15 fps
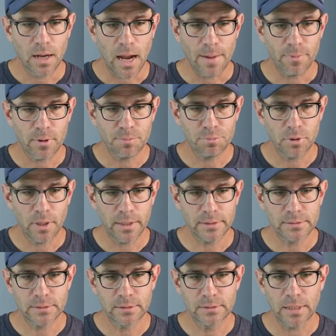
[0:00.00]

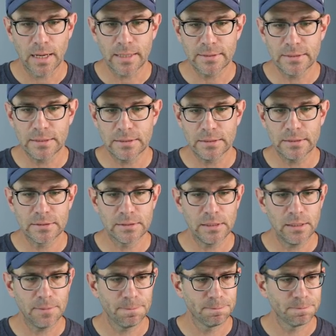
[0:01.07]

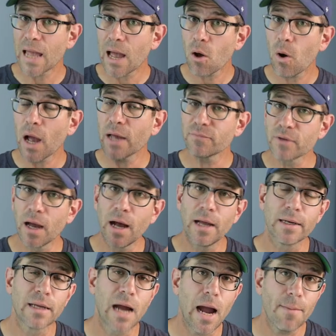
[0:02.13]
copperplate.ttc. Now I've
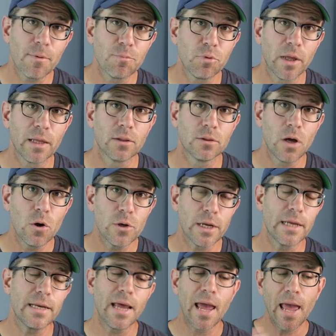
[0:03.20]
got copperplate
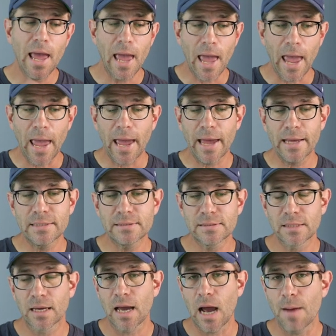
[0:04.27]
loaded as
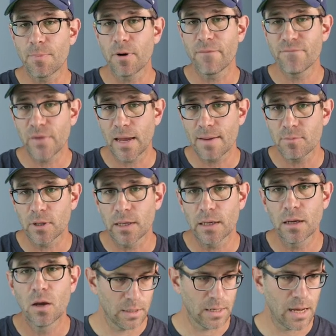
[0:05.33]
the copper family
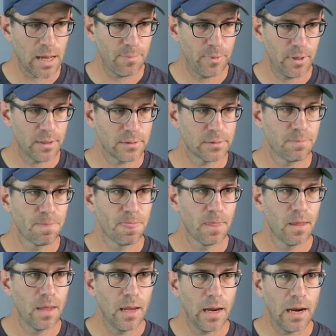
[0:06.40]
and copy it
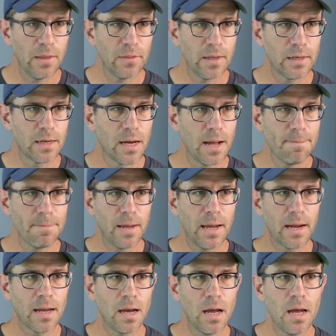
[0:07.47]
and then come
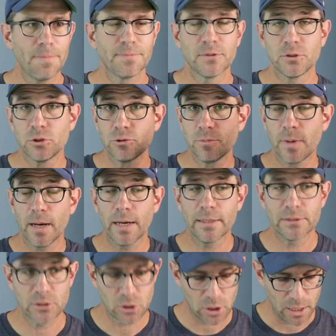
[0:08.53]
back up to
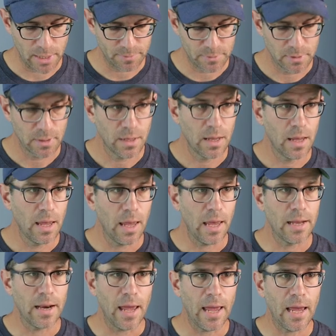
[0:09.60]
my script
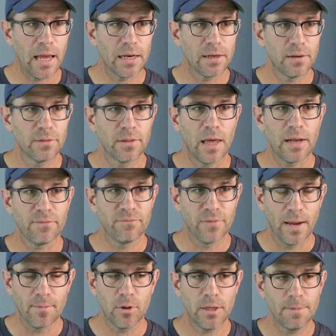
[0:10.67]
and add that
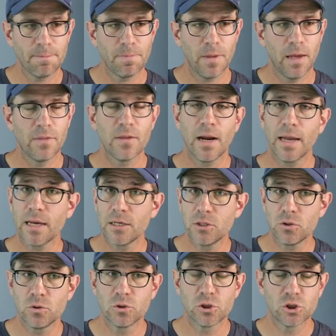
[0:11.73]
family. And then I can
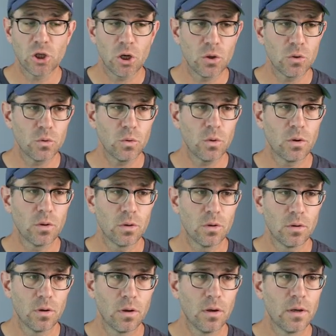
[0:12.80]
do show
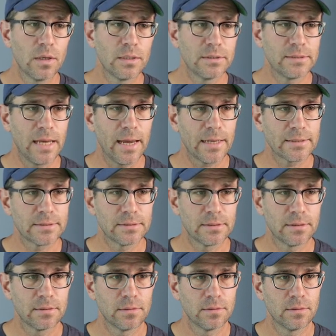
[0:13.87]

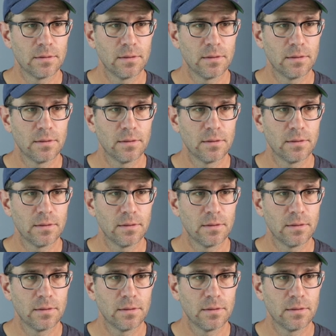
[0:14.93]
text